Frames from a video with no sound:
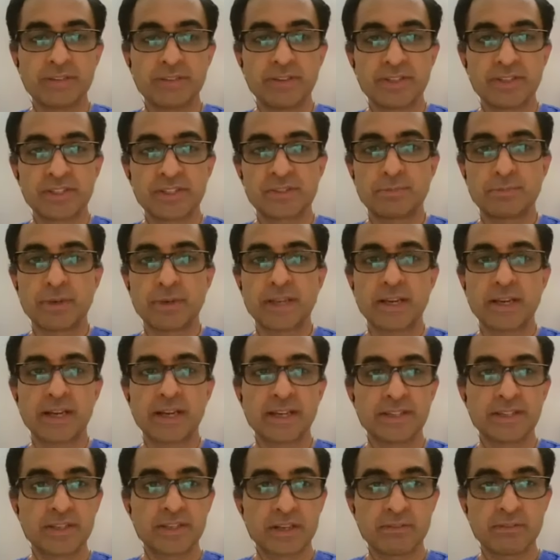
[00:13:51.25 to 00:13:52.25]
which is by
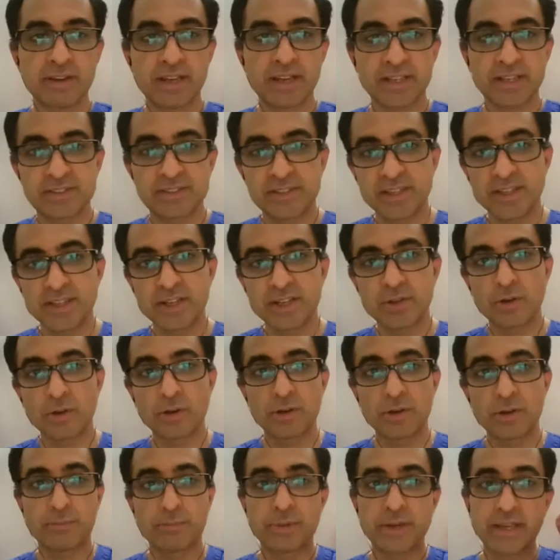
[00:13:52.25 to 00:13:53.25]
either a vaccine
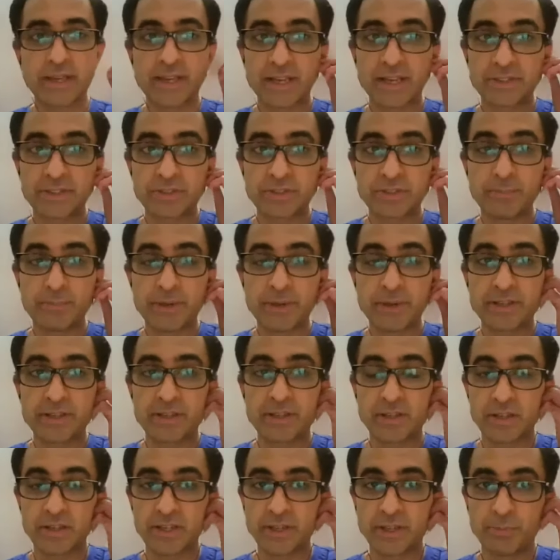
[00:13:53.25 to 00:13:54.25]
or by actually better
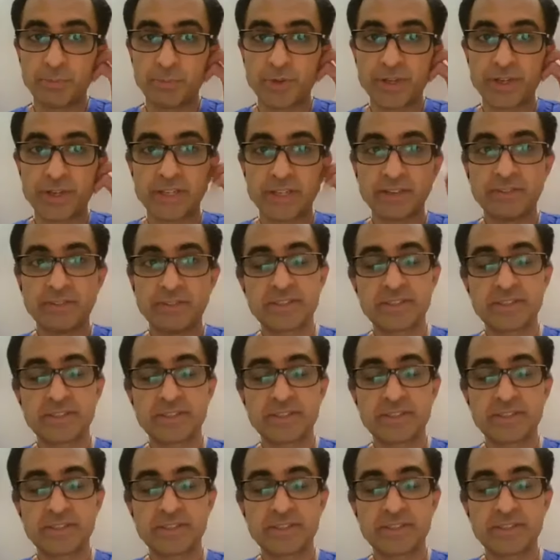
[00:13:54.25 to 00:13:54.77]
herd immunity,